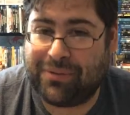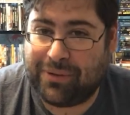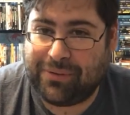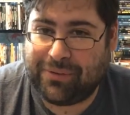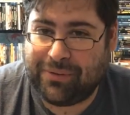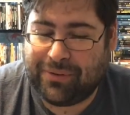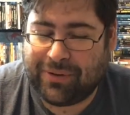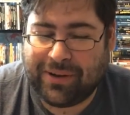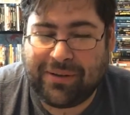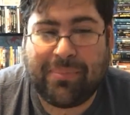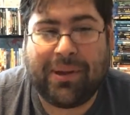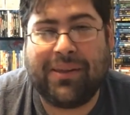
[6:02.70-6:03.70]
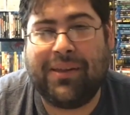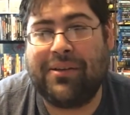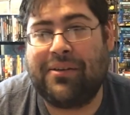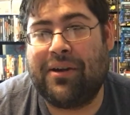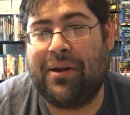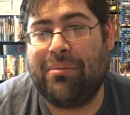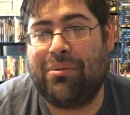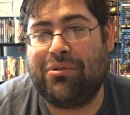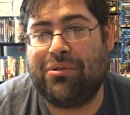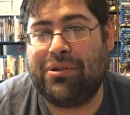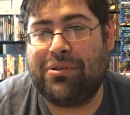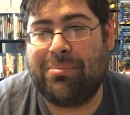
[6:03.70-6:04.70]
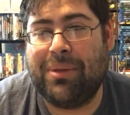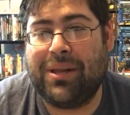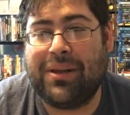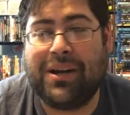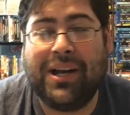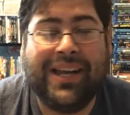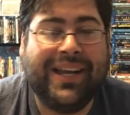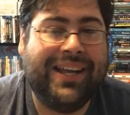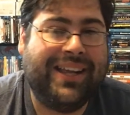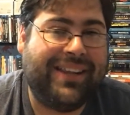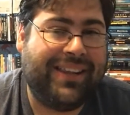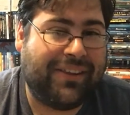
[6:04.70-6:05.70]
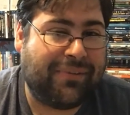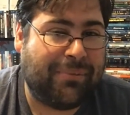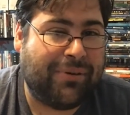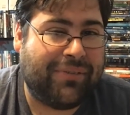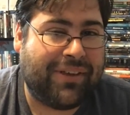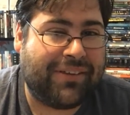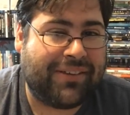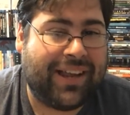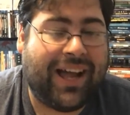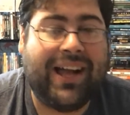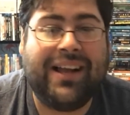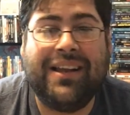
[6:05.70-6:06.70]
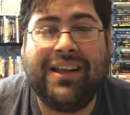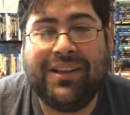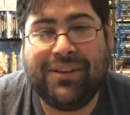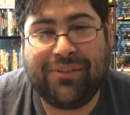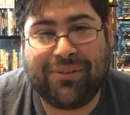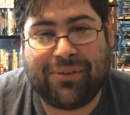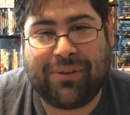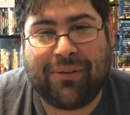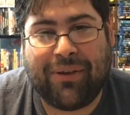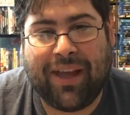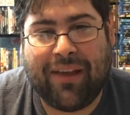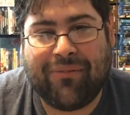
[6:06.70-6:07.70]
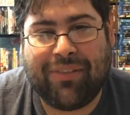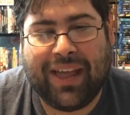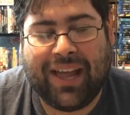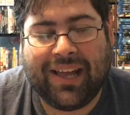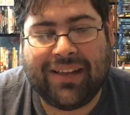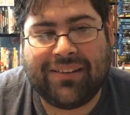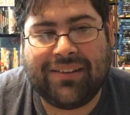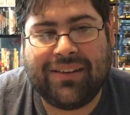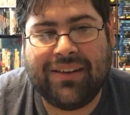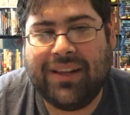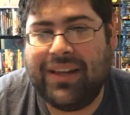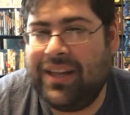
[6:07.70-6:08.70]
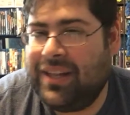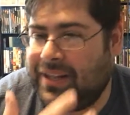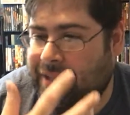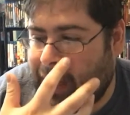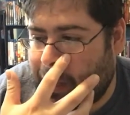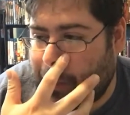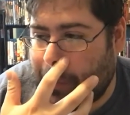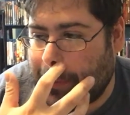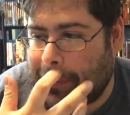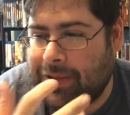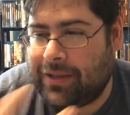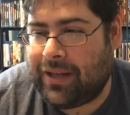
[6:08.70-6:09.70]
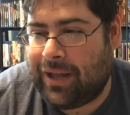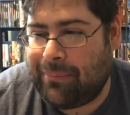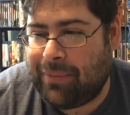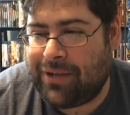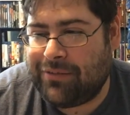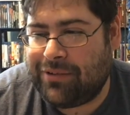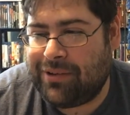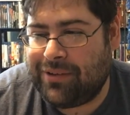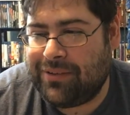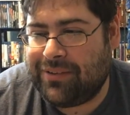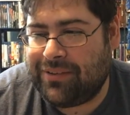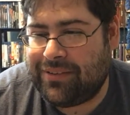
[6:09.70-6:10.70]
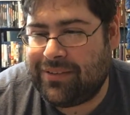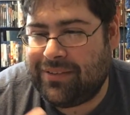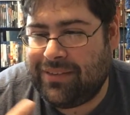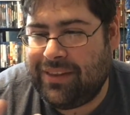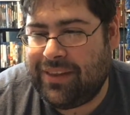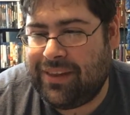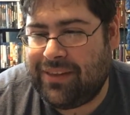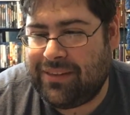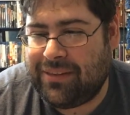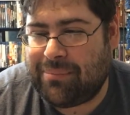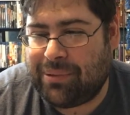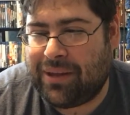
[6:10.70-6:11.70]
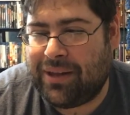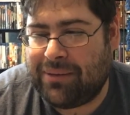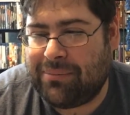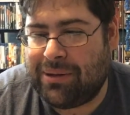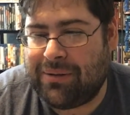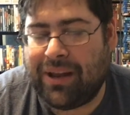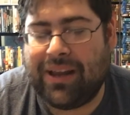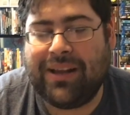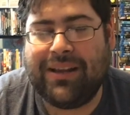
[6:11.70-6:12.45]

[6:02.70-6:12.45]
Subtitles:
was also directed by the incredible George Miller. This movie is not, so you have that. Now, I mentioned the plot about